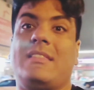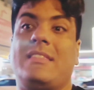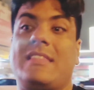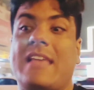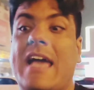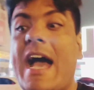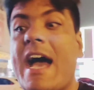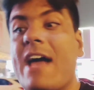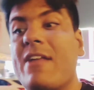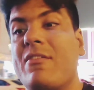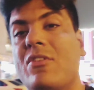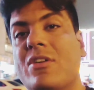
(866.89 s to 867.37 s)

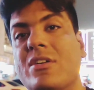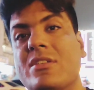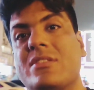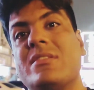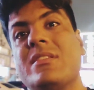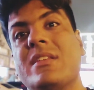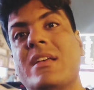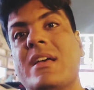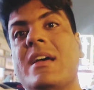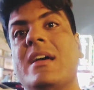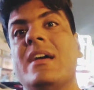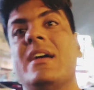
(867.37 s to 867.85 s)
That
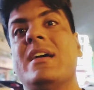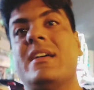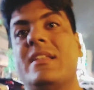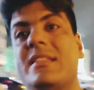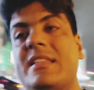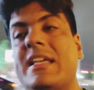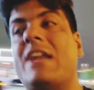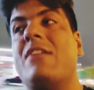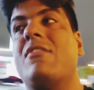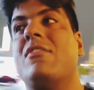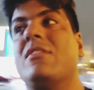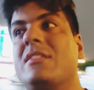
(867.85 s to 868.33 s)
was,
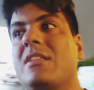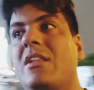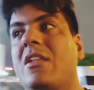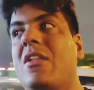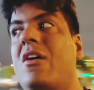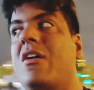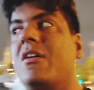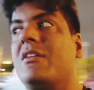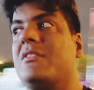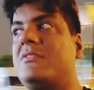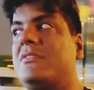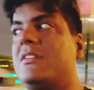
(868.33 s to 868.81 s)
that was a
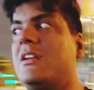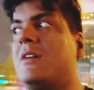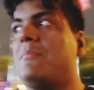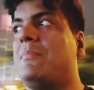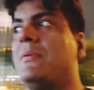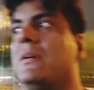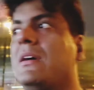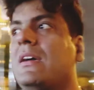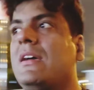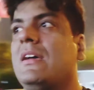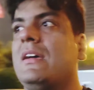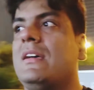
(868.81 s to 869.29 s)
long trip.
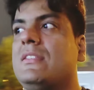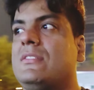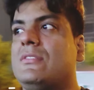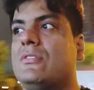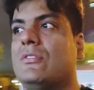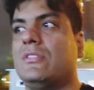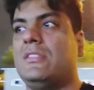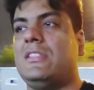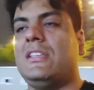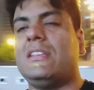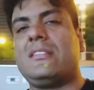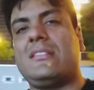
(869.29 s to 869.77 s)

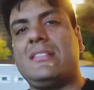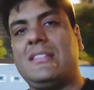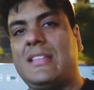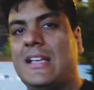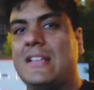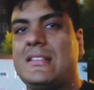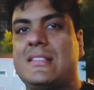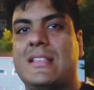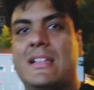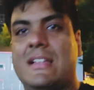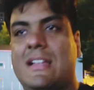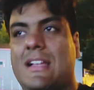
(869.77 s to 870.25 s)
So these
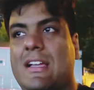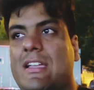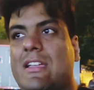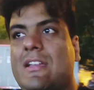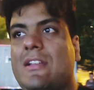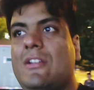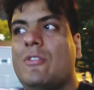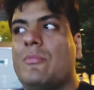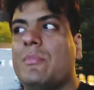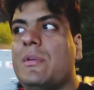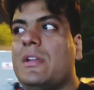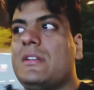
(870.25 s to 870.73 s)
600
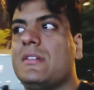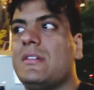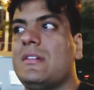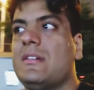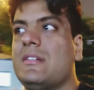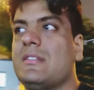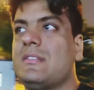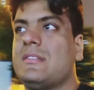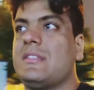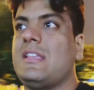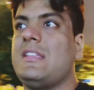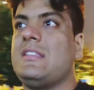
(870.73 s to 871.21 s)

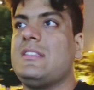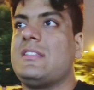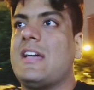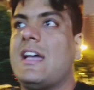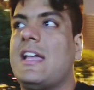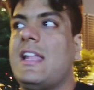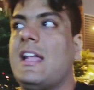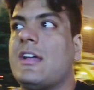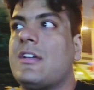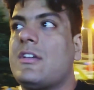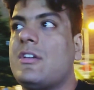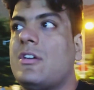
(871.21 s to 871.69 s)
kilometers in
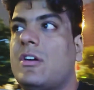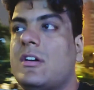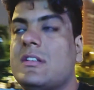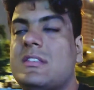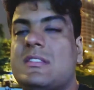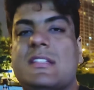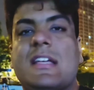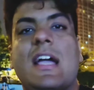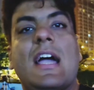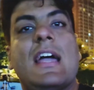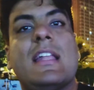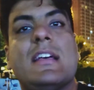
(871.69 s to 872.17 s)
China,
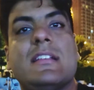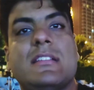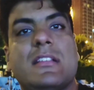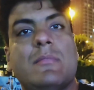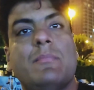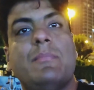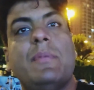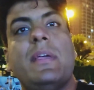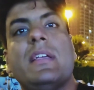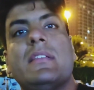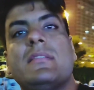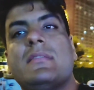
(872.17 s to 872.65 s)
because China is a
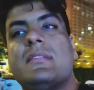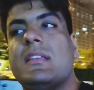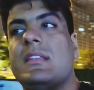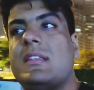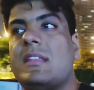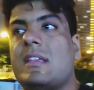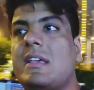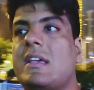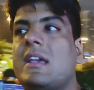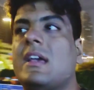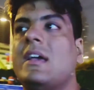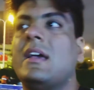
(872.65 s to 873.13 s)
big
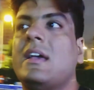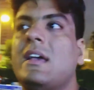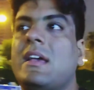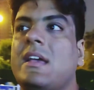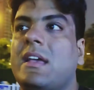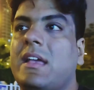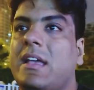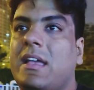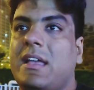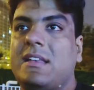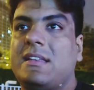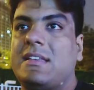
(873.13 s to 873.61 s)
city,
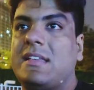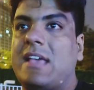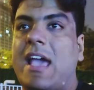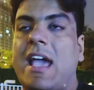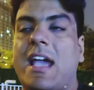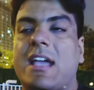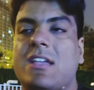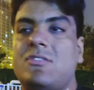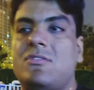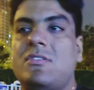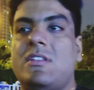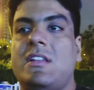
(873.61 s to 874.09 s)
it
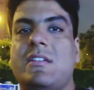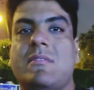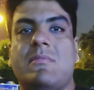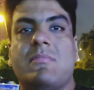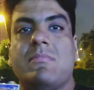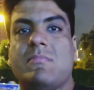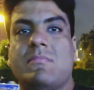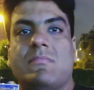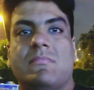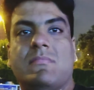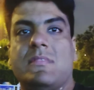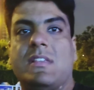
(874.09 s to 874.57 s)
actually
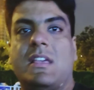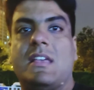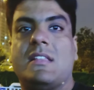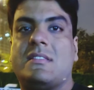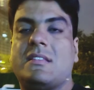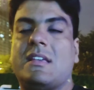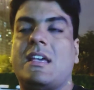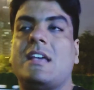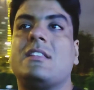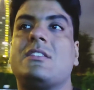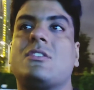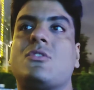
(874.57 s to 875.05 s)

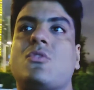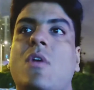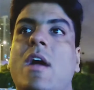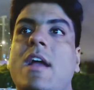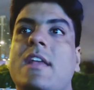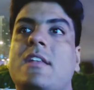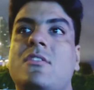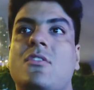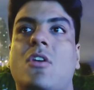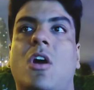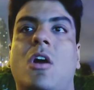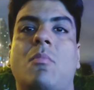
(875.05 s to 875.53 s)
it's
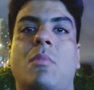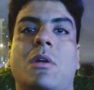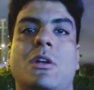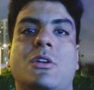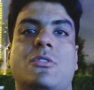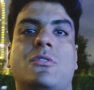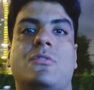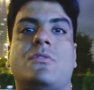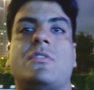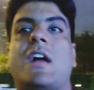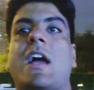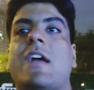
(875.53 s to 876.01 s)
quite normal
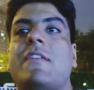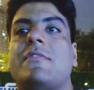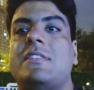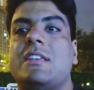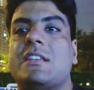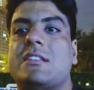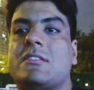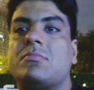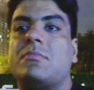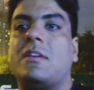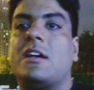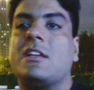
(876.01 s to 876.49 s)
to drive
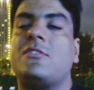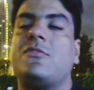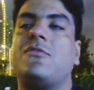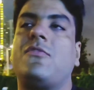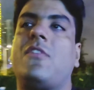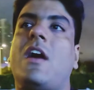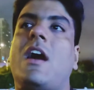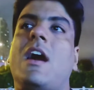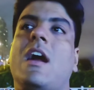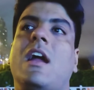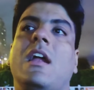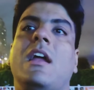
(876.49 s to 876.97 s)
this much
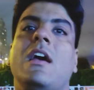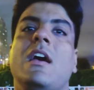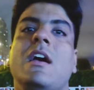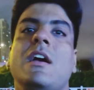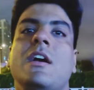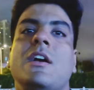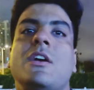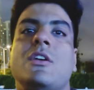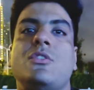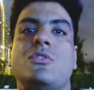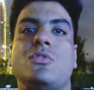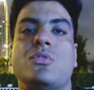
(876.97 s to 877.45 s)
far
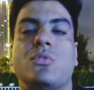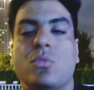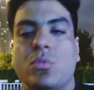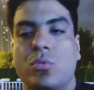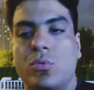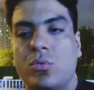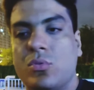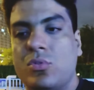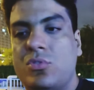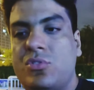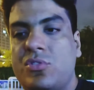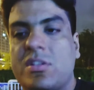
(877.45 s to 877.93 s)

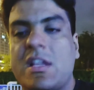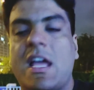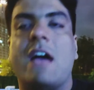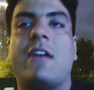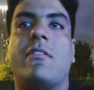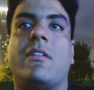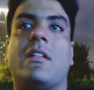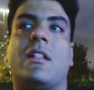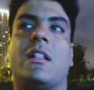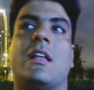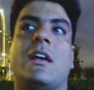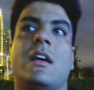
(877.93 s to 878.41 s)
to
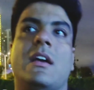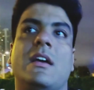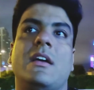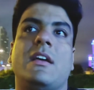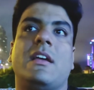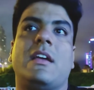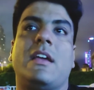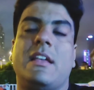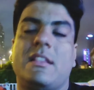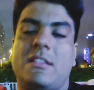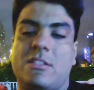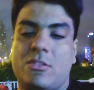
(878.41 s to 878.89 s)
travel.
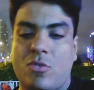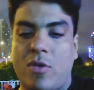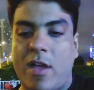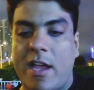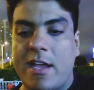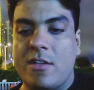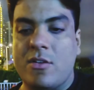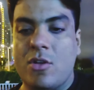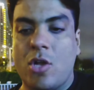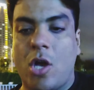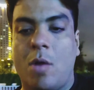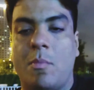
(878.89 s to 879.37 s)
It's
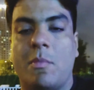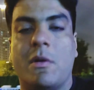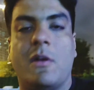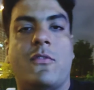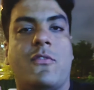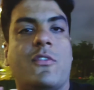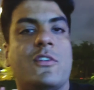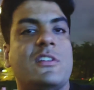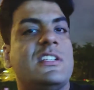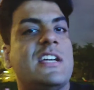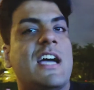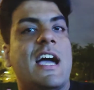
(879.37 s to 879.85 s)
quite normal
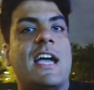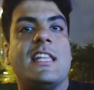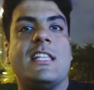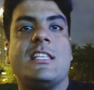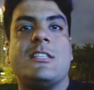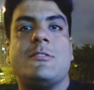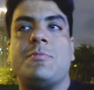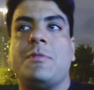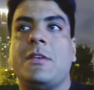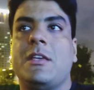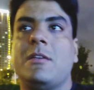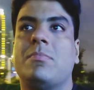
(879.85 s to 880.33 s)
for
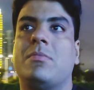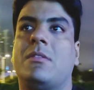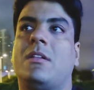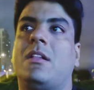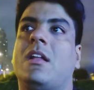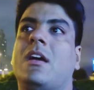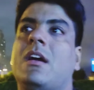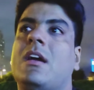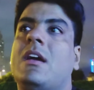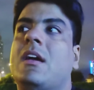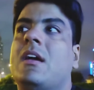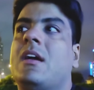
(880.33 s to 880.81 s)
Chinese people.